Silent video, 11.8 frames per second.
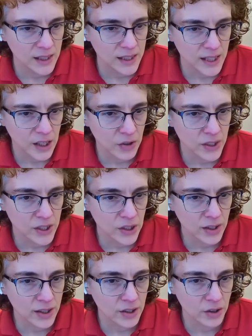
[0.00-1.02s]
Zachary
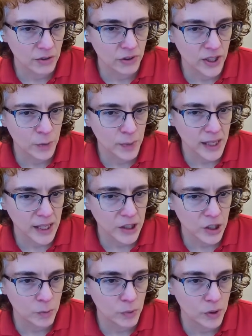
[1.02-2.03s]
started on a fresh
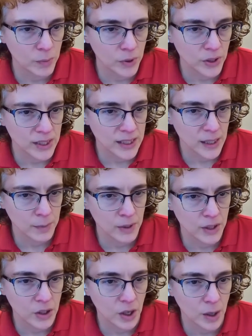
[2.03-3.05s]
page and put Burton's name at the
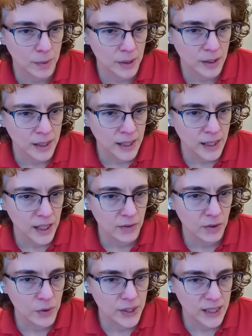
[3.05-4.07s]
top. He
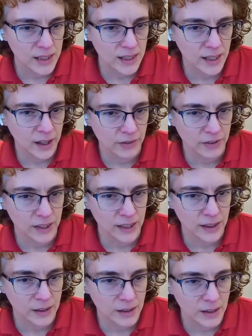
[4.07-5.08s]
wrote the date
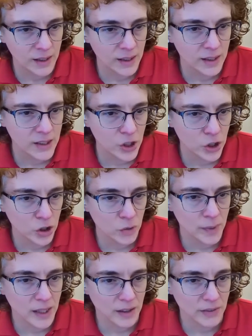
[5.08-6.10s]
carefully. Too
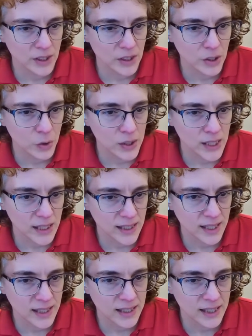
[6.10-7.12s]
many of his notes had
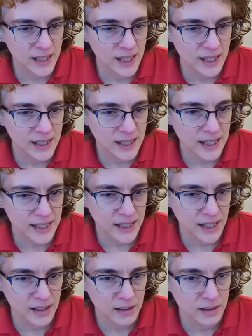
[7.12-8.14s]
dates that he had to guess
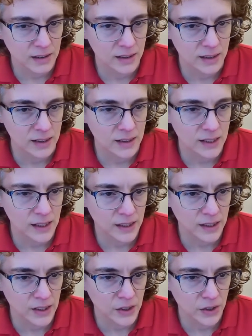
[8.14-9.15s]
at. A
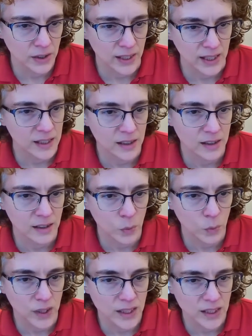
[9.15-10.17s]
6 or an 8, a
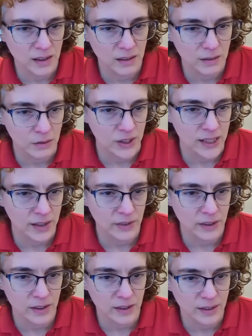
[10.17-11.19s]
1 or a
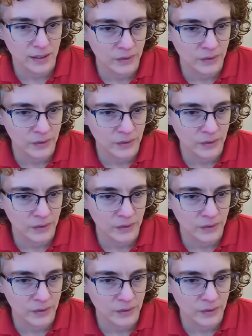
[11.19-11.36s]
7.